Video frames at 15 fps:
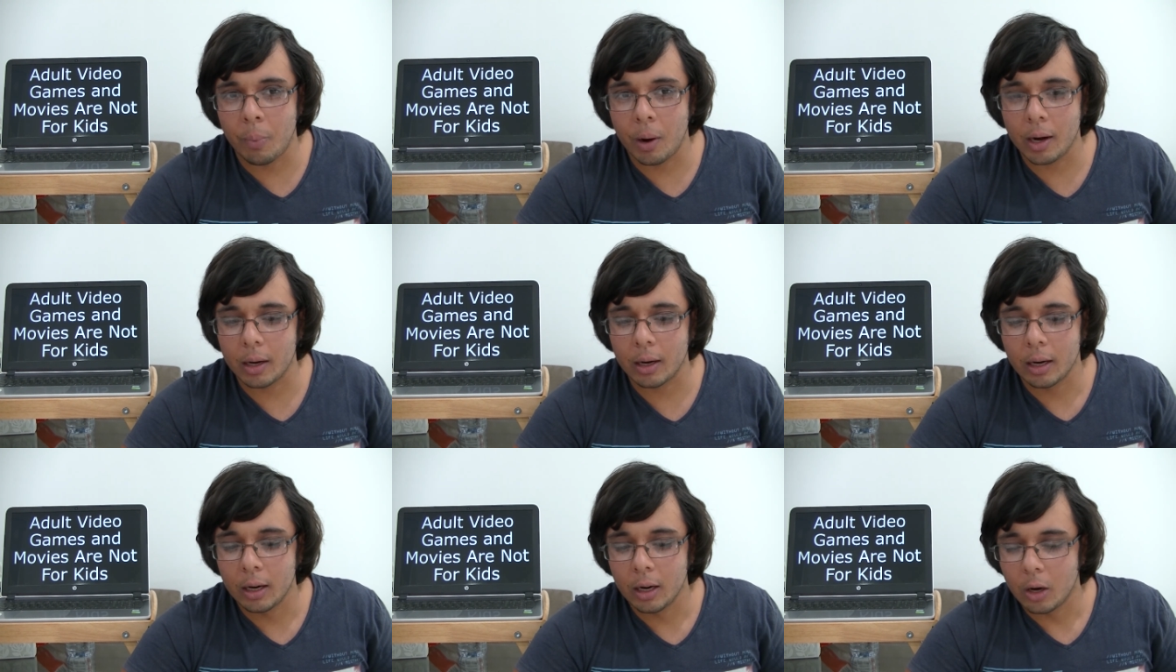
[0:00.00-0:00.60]

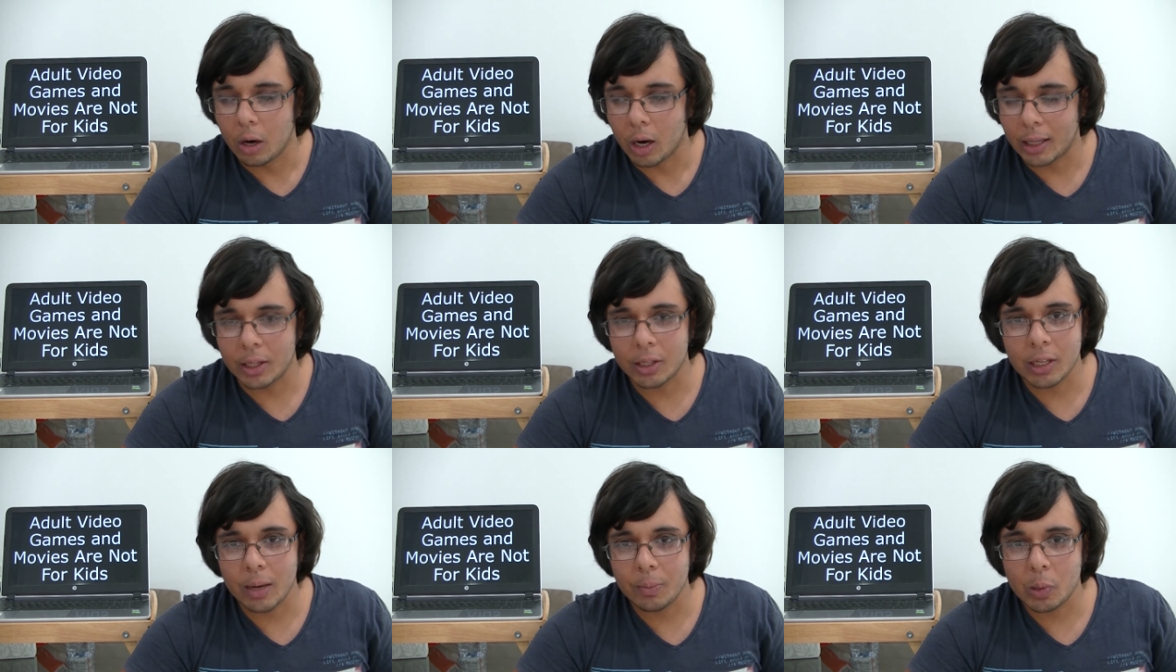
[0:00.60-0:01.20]
but at the
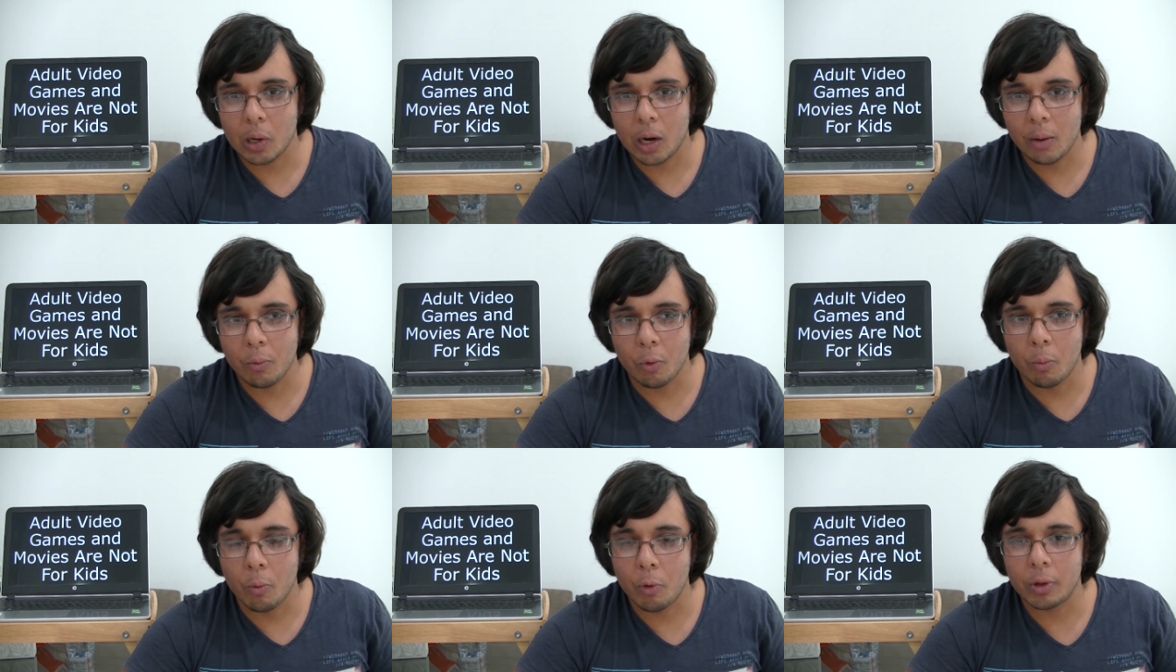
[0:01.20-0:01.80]
same time
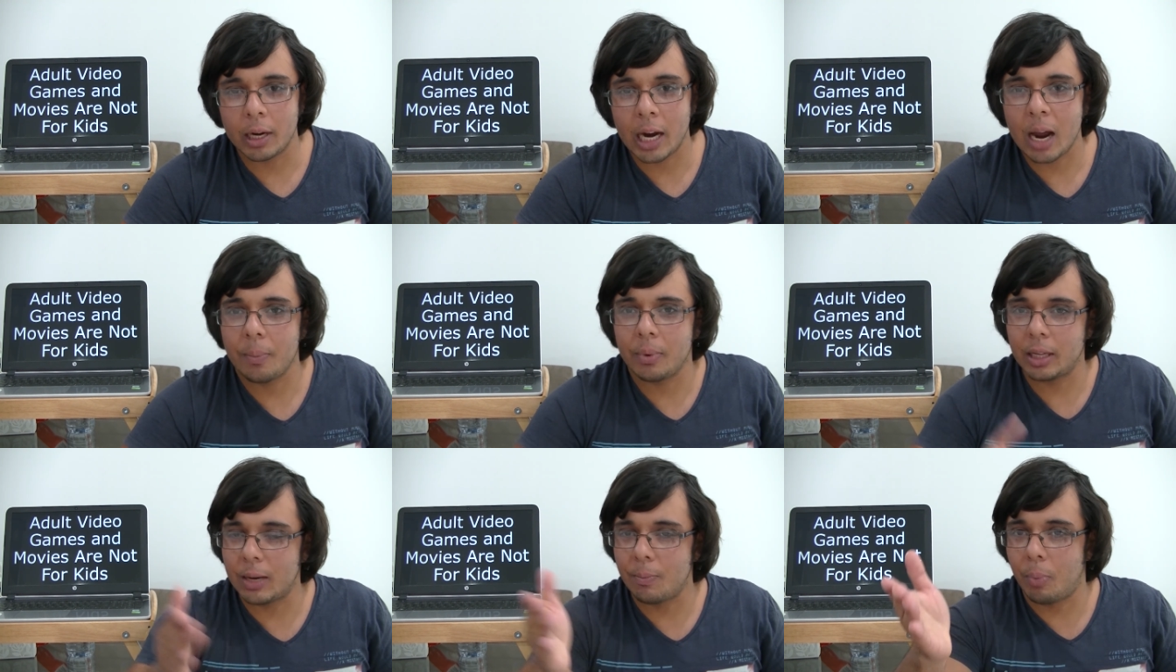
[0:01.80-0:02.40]
will more than
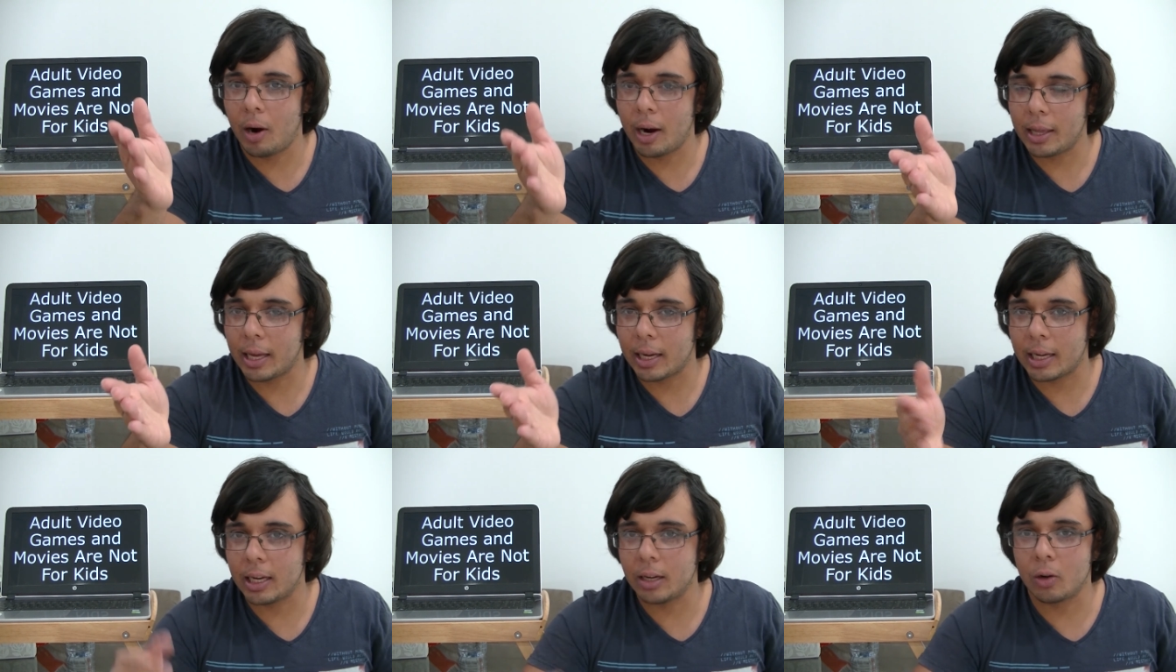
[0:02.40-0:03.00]
happily buy their
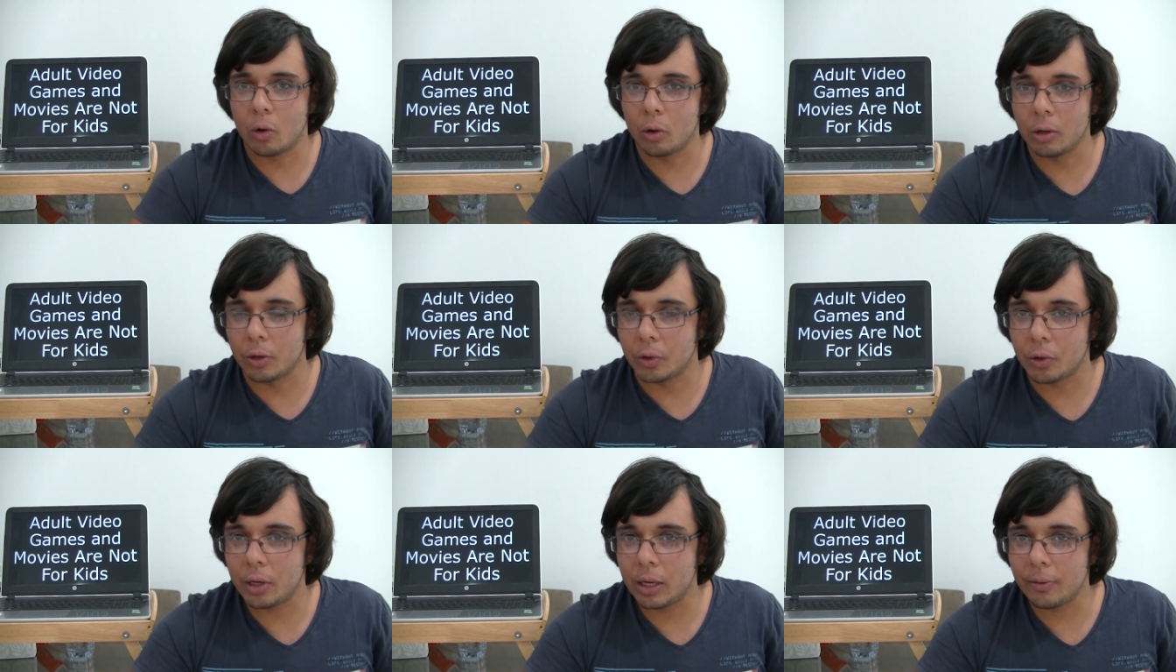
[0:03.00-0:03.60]
kid Call of
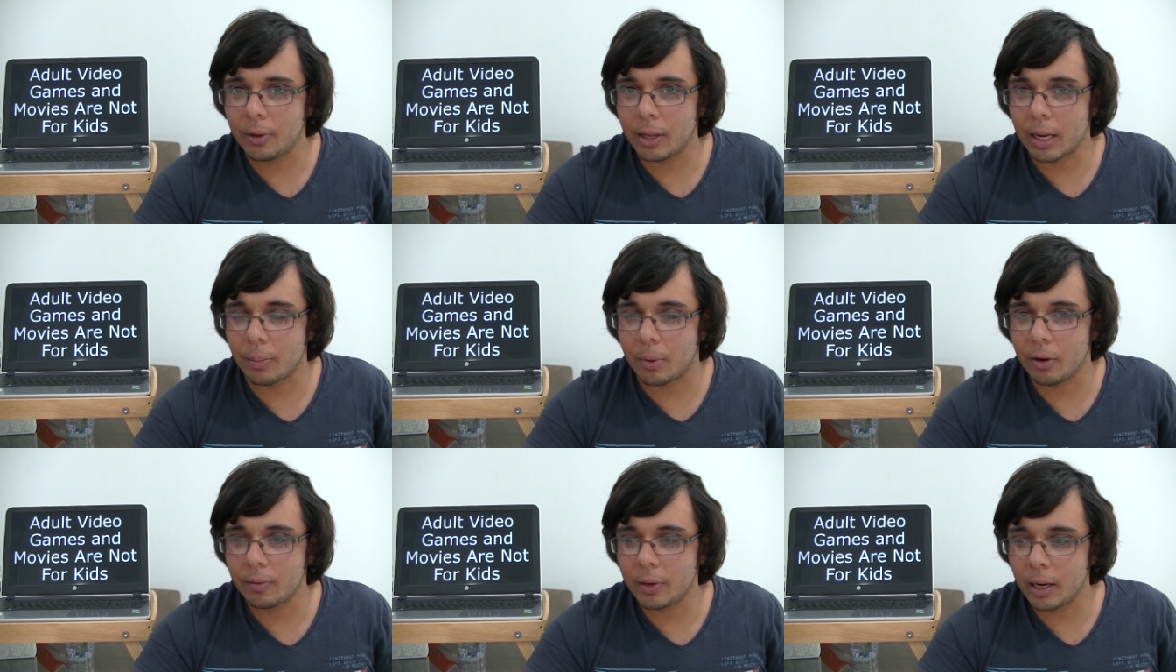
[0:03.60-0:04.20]
Duty for their
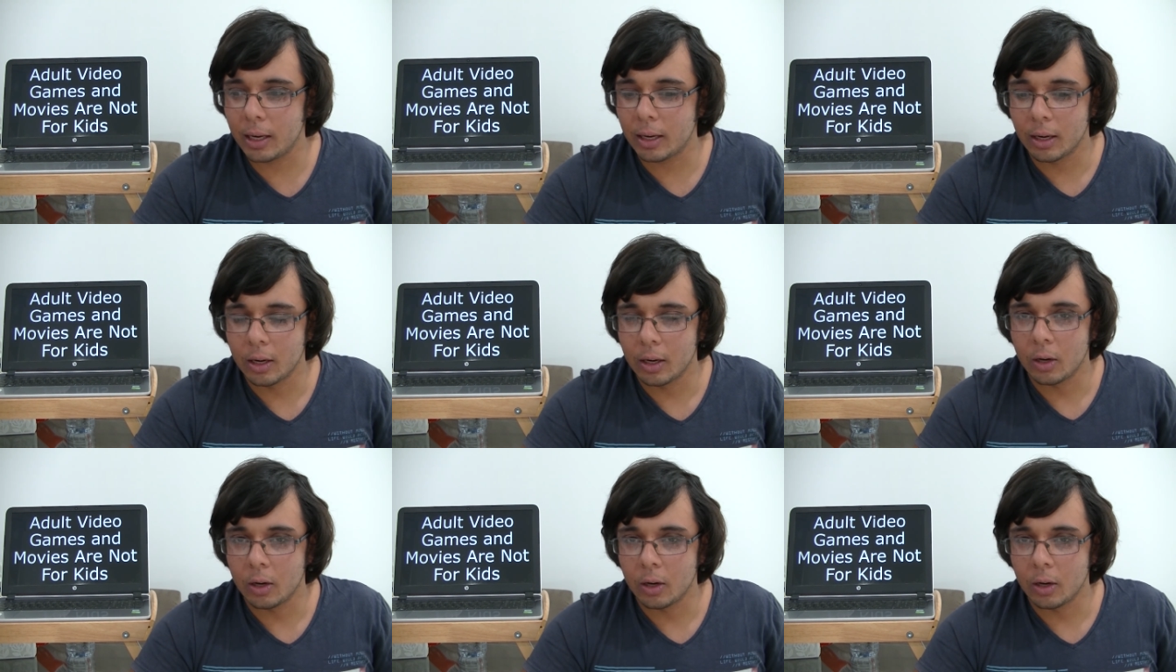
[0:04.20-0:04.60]
birthday?